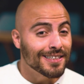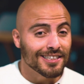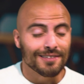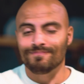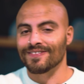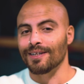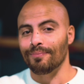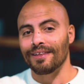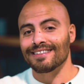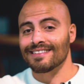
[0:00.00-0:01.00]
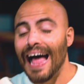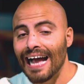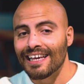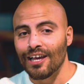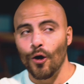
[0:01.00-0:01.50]
missing, something's
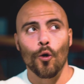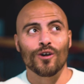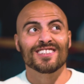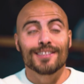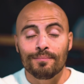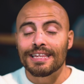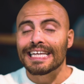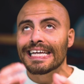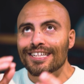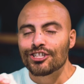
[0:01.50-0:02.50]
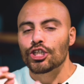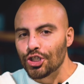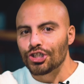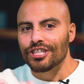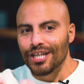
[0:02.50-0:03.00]
lacking, or something is
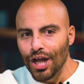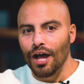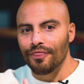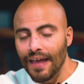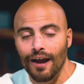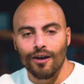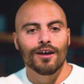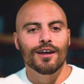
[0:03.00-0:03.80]
just not there?